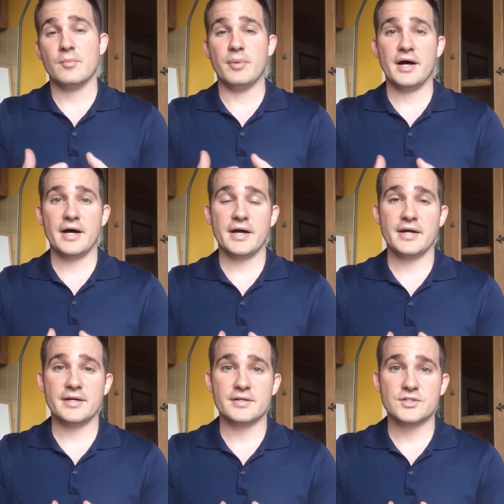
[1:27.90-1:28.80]

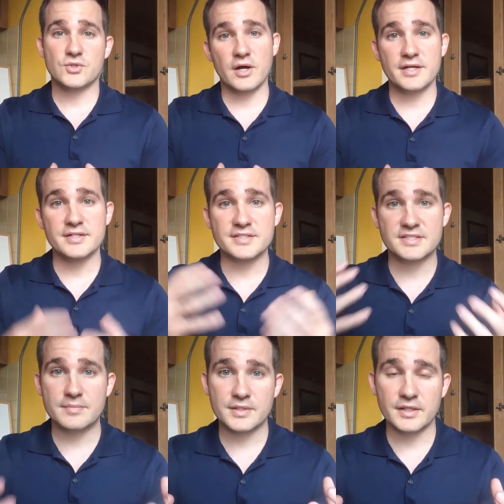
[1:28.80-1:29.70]
by trying to
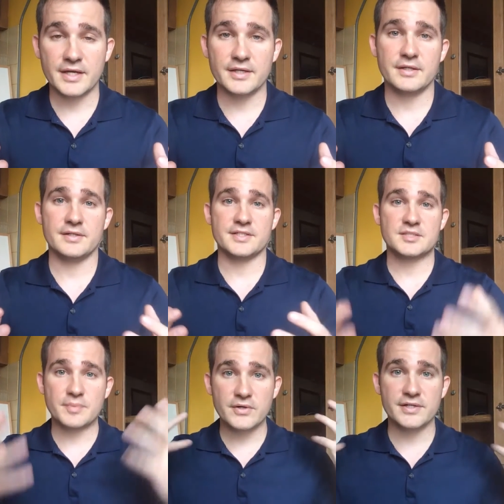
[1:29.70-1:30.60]
simulate an
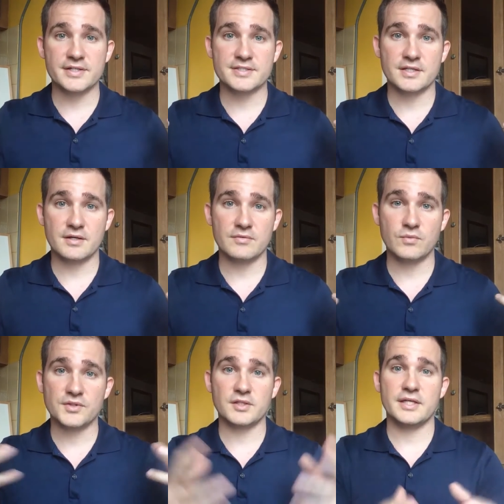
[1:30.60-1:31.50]
experience of
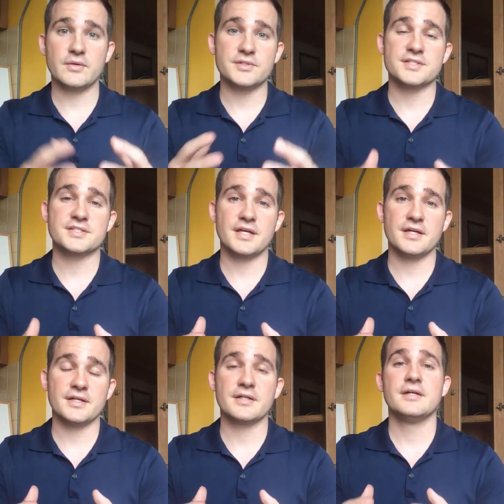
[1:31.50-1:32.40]
what the language is
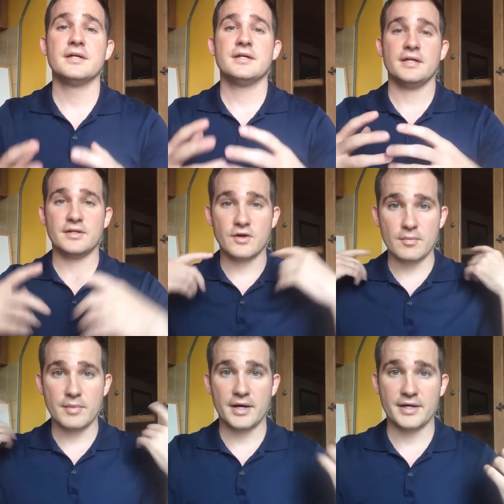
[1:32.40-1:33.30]
saying in our
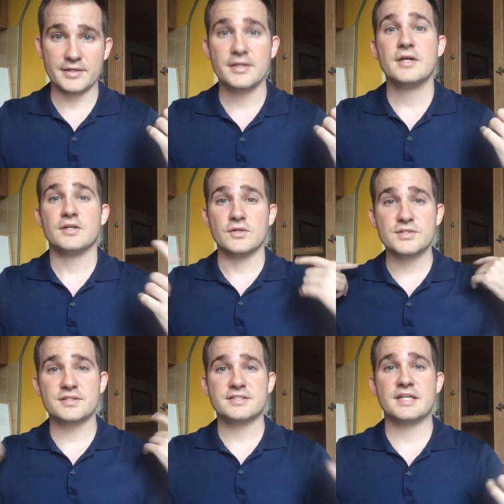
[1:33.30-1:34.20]
mind
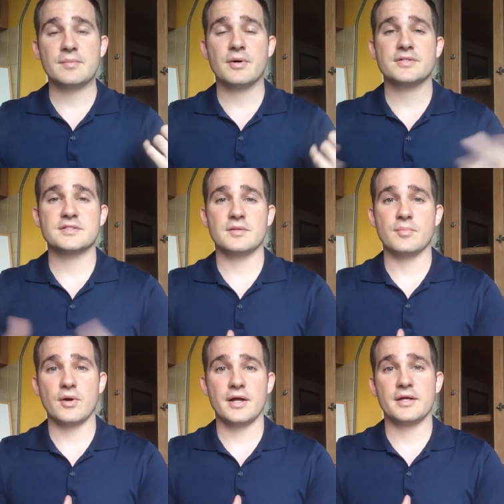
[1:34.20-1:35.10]
using the same parts of the
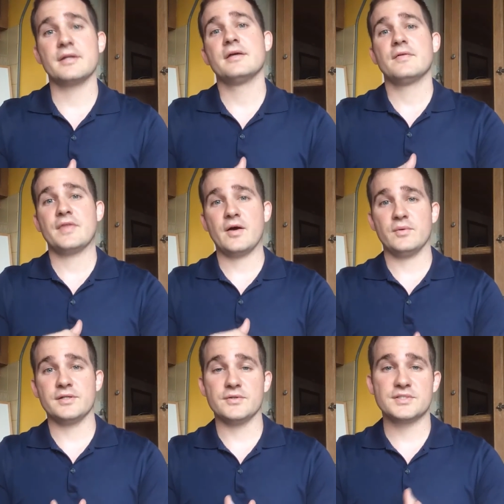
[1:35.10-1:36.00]
brain that
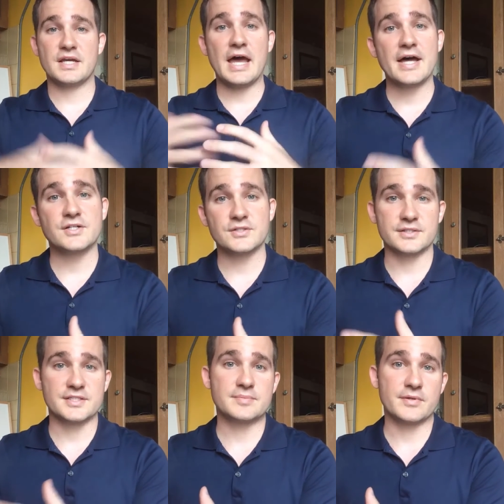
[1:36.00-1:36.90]
we use to
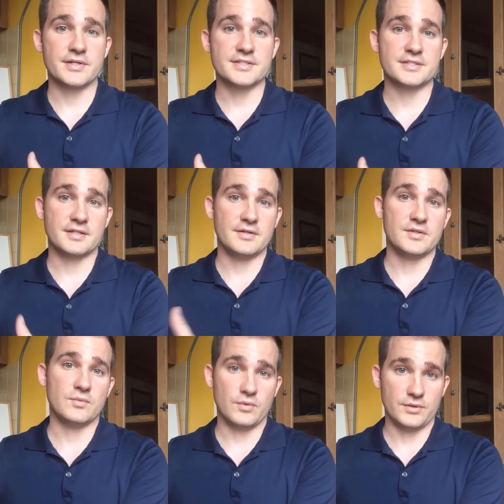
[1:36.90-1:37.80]
actually experience it in
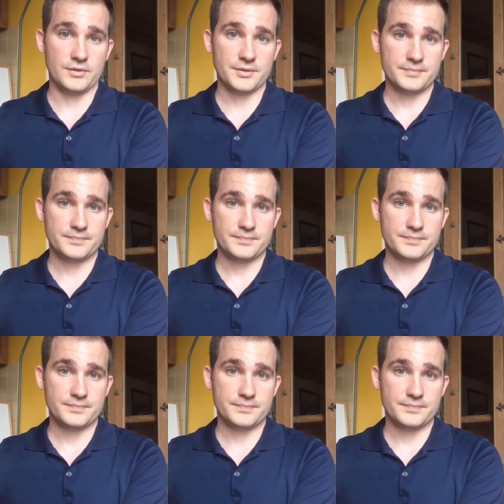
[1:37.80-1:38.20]
the world.